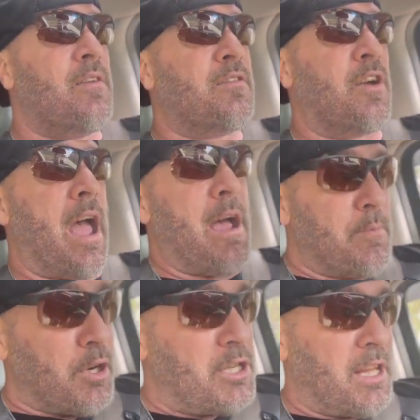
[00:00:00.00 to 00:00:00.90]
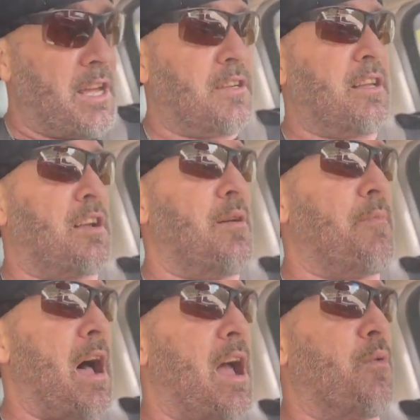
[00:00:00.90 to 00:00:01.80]
to ambush things that come
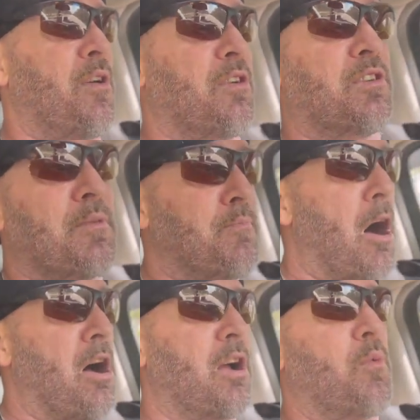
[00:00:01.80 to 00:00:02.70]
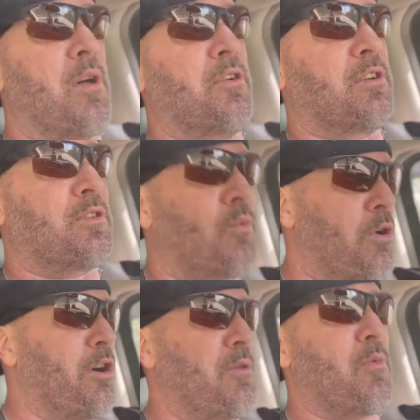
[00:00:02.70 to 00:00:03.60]
by, whether it's a bug, whether it's a
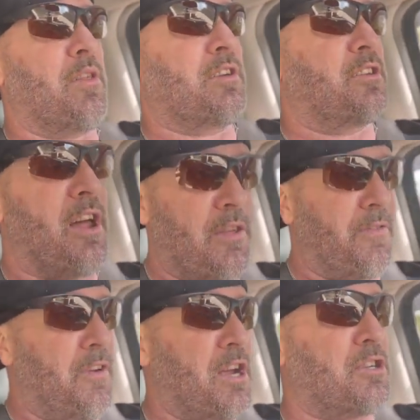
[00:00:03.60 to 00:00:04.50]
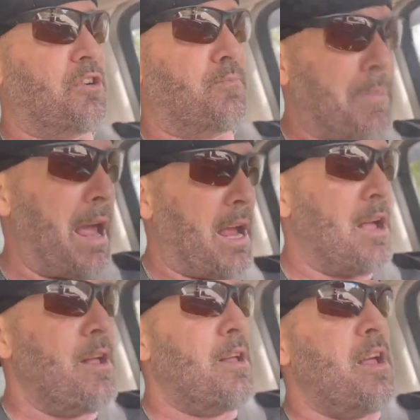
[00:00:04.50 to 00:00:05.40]
worm, whether it's another fish, they're
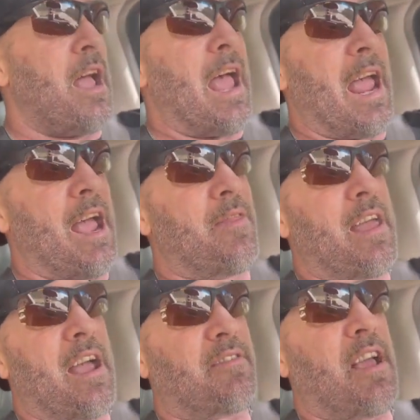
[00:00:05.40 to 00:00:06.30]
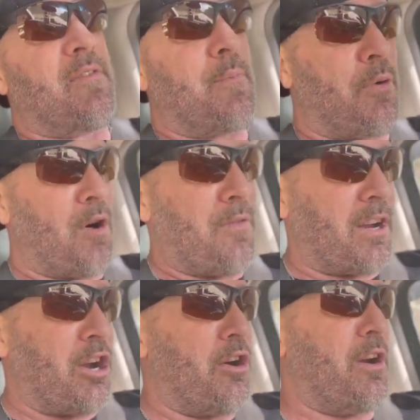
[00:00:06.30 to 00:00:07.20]
bang. And they have to have the
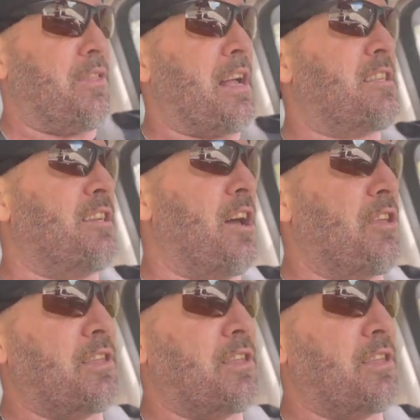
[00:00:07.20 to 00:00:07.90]
perfect current. That's the other